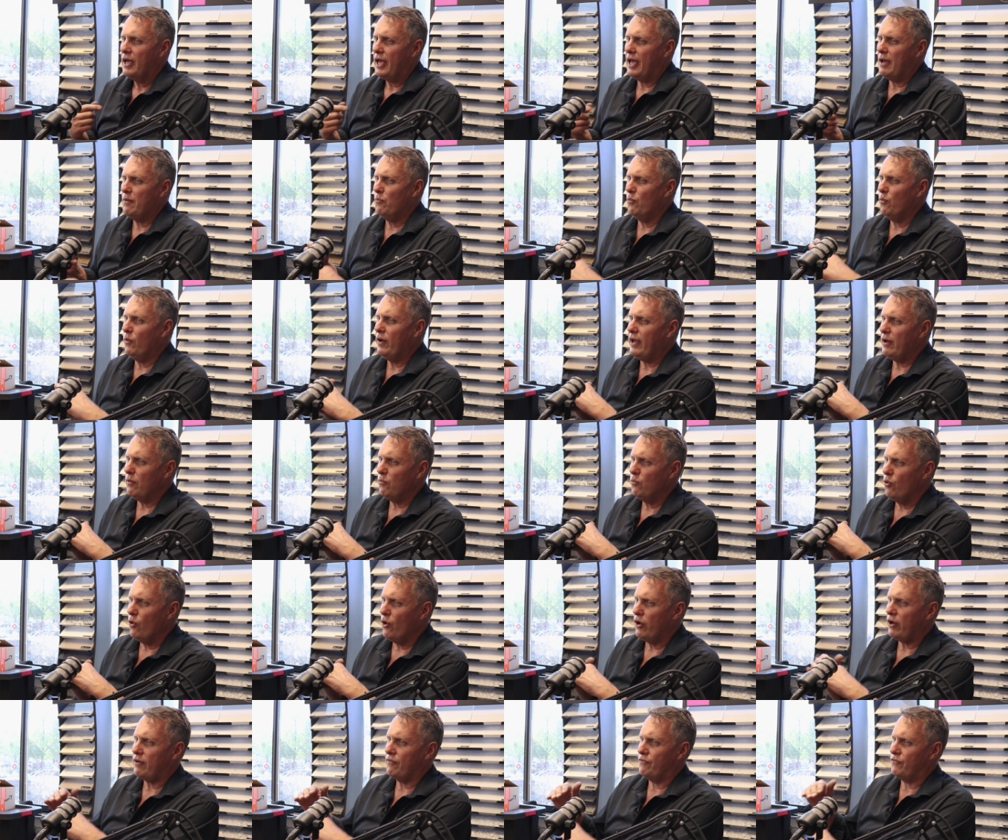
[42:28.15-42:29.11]
And we're
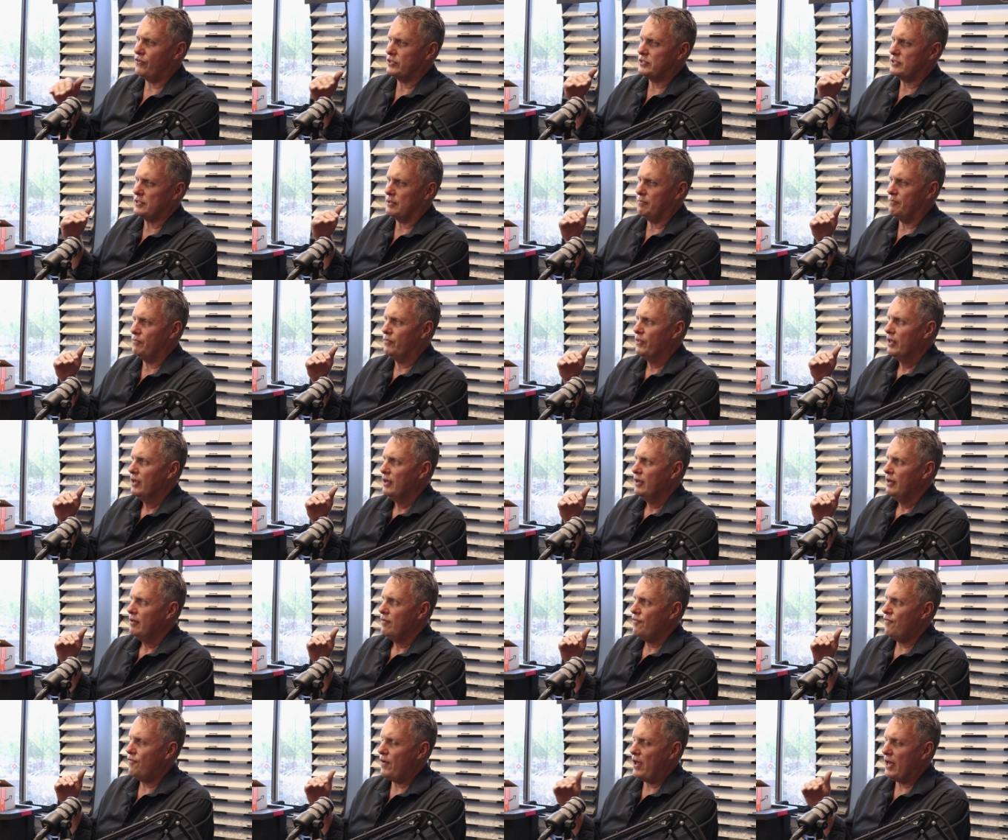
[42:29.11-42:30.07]
working for some
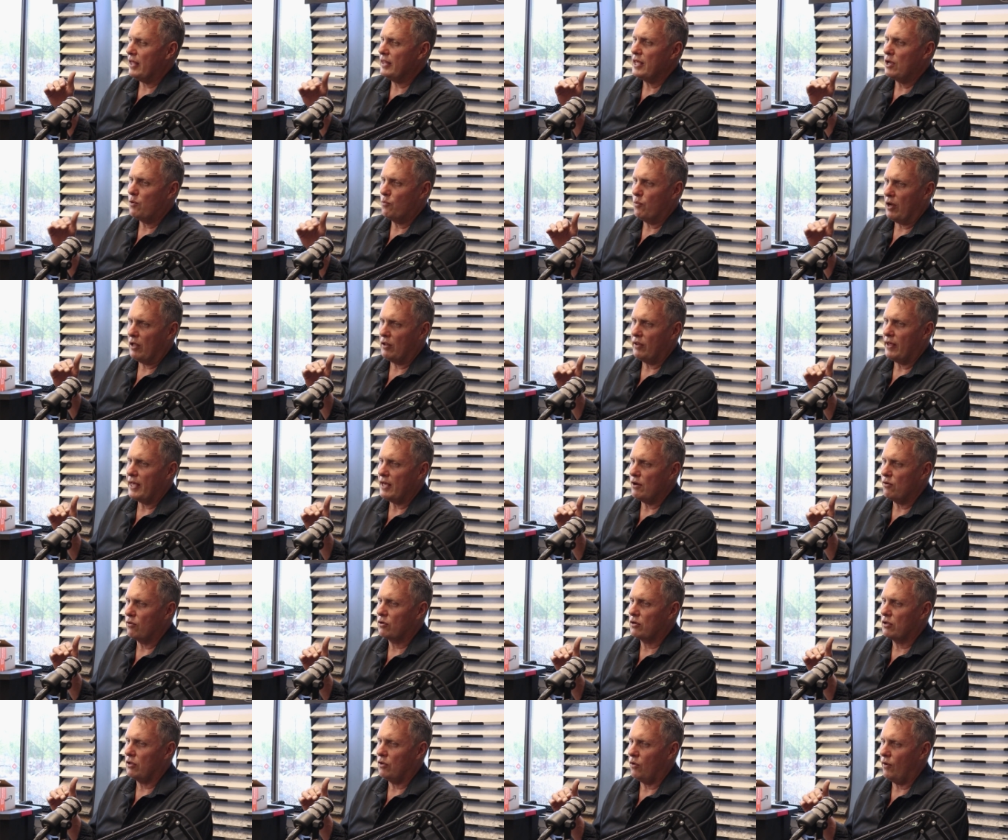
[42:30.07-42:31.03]
fairly
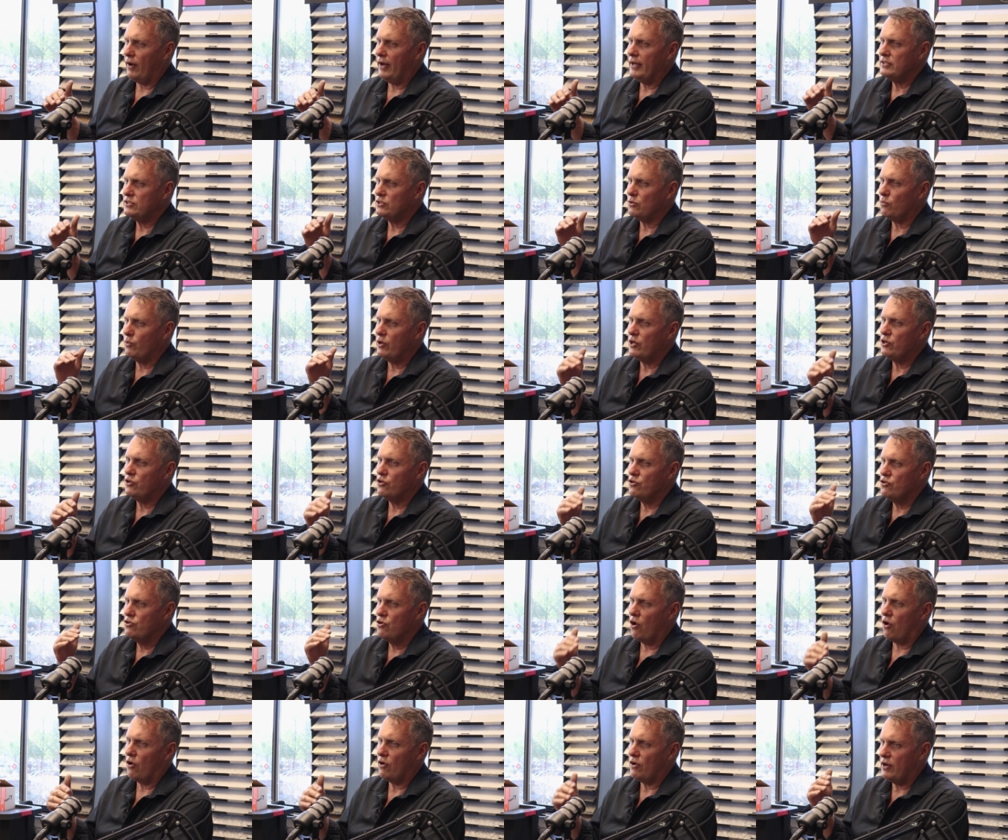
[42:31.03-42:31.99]
well-heeled clients. We do
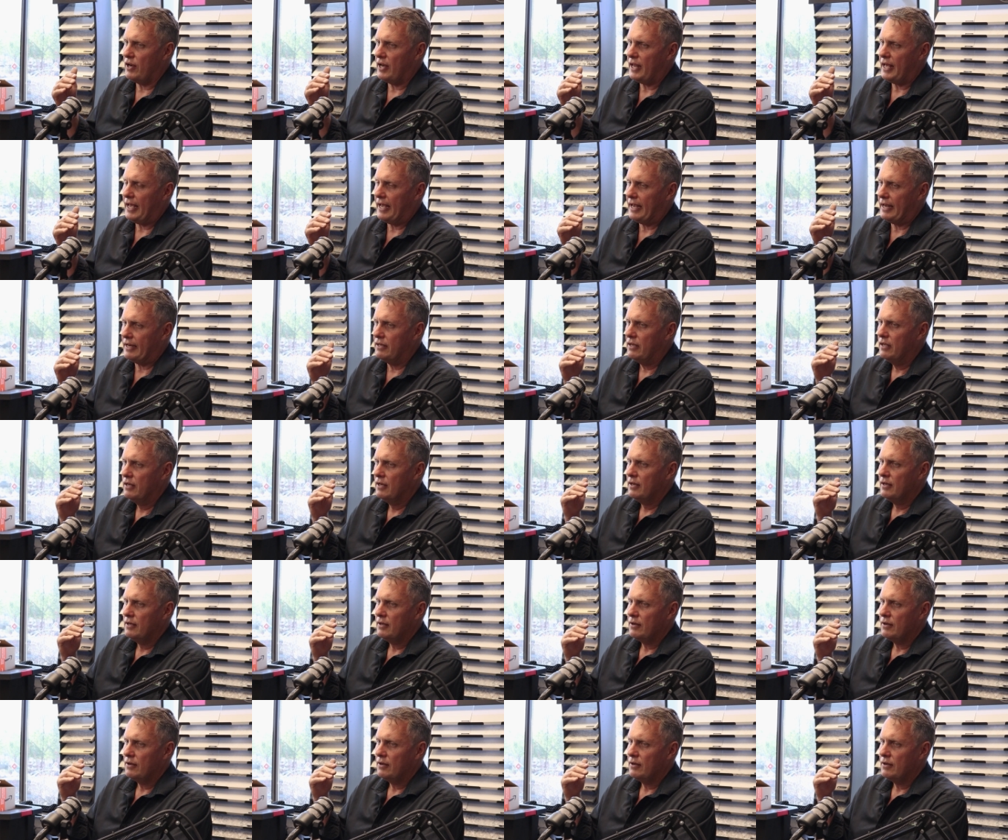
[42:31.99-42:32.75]
not need